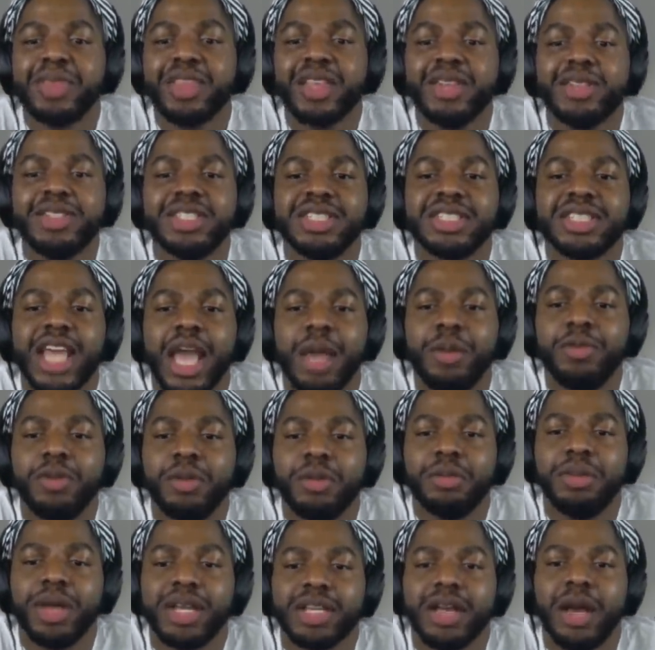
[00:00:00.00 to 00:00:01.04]
You just came
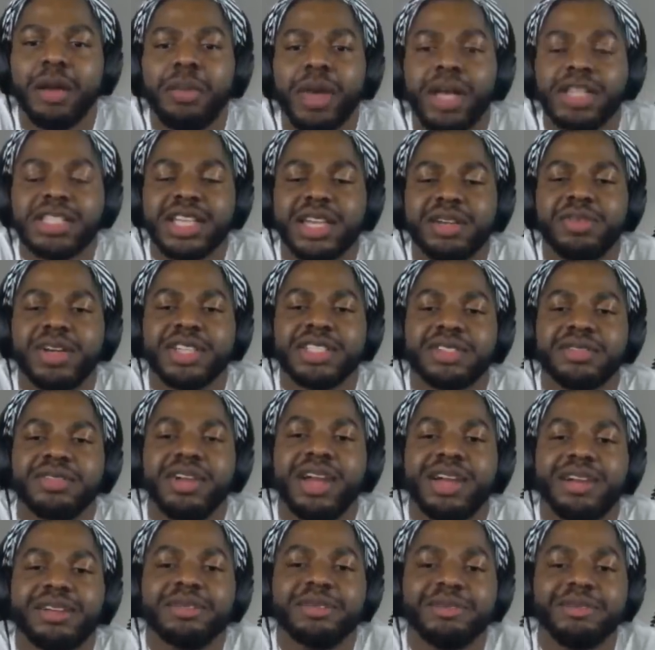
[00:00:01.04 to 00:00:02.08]
from a Mexican
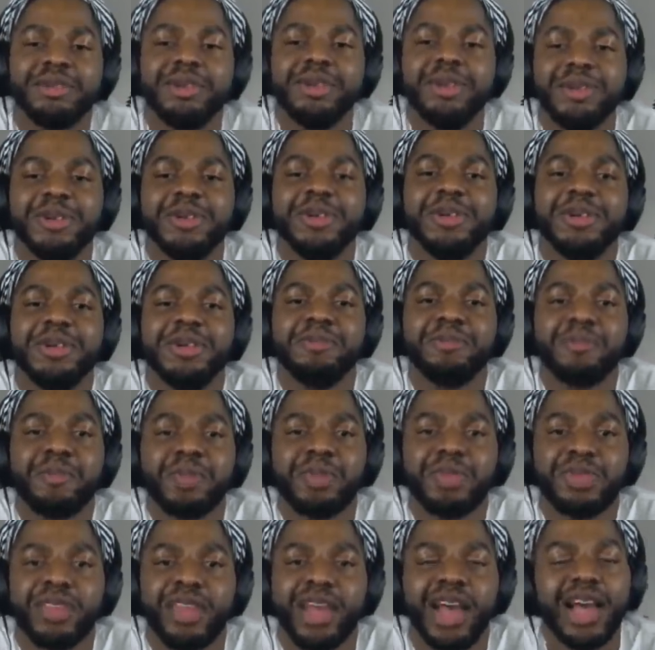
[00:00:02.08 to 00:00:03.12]
restaurant? Ooh,
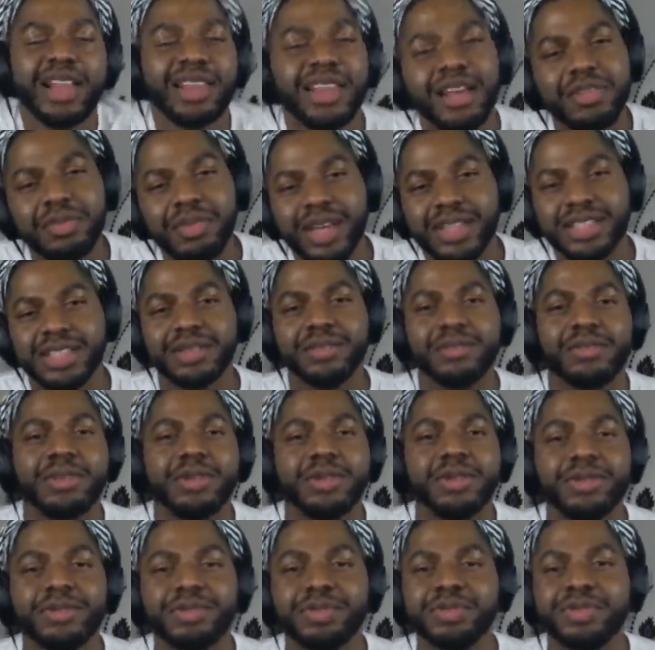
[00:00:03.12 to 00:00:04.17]
I love Mexican
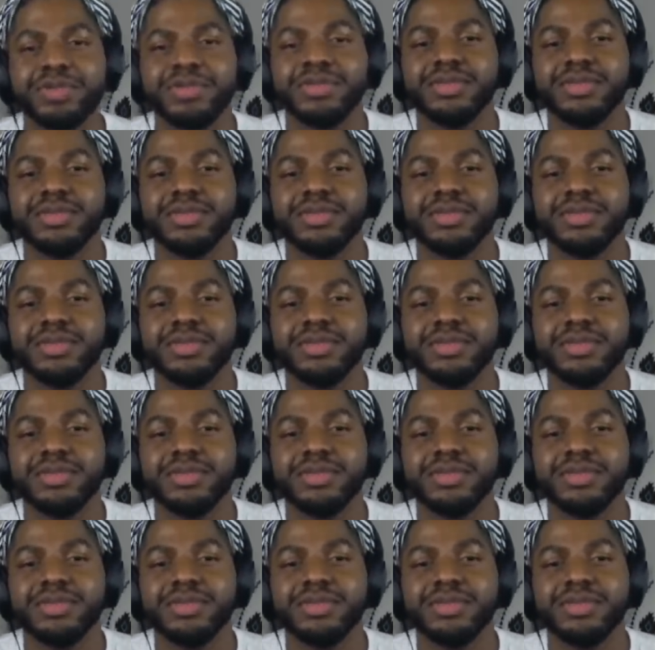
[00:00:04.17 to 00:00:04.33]
food.